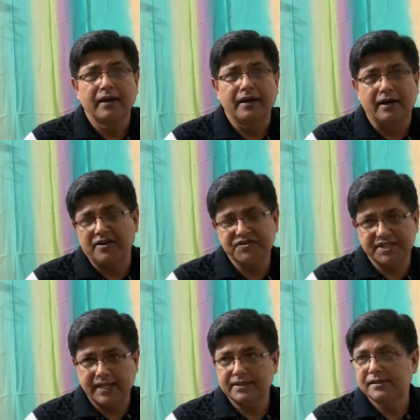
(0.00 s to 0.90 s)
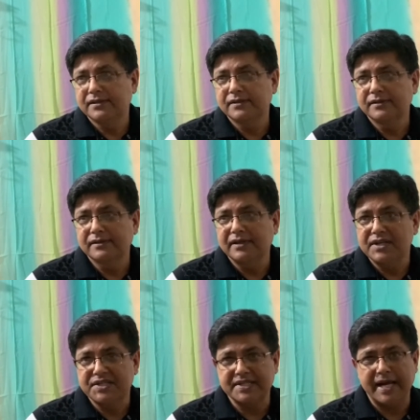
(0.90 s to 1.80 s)
After that,
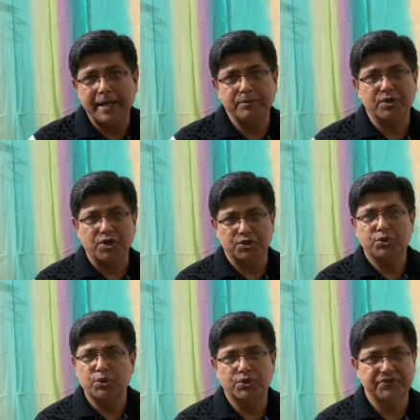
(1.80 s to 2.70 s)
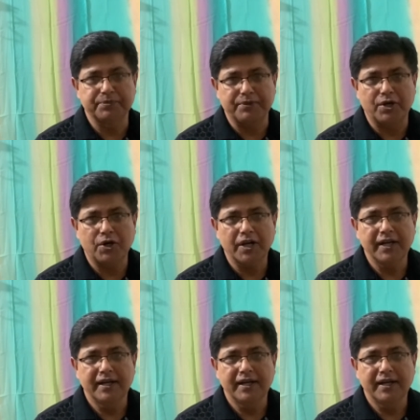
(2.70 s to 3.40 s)
Sam caught hold of the boy